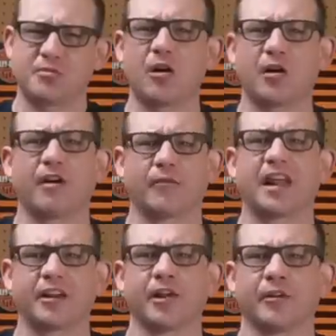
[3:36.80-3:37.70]
I'll cover that
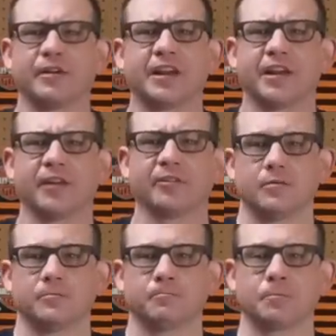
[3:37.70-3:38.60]
in another video.
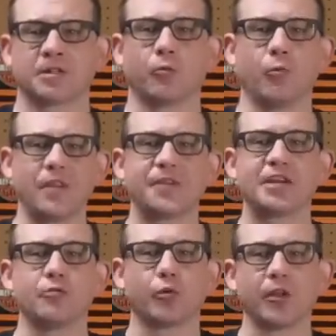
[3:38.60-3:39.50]
But the one thing
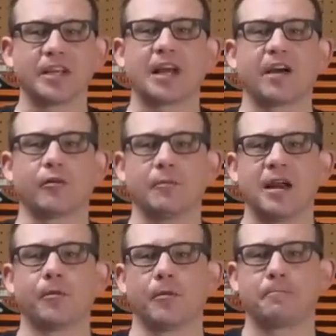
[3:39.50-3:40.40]
you really got to
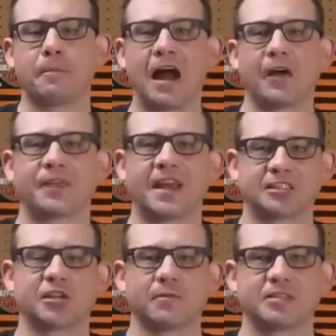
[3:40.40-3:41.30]
remember about that
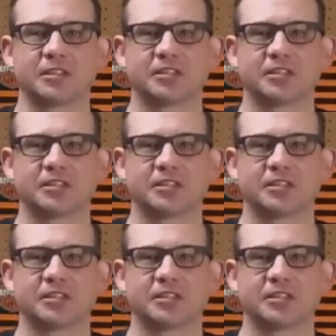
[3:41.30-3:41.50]
Softail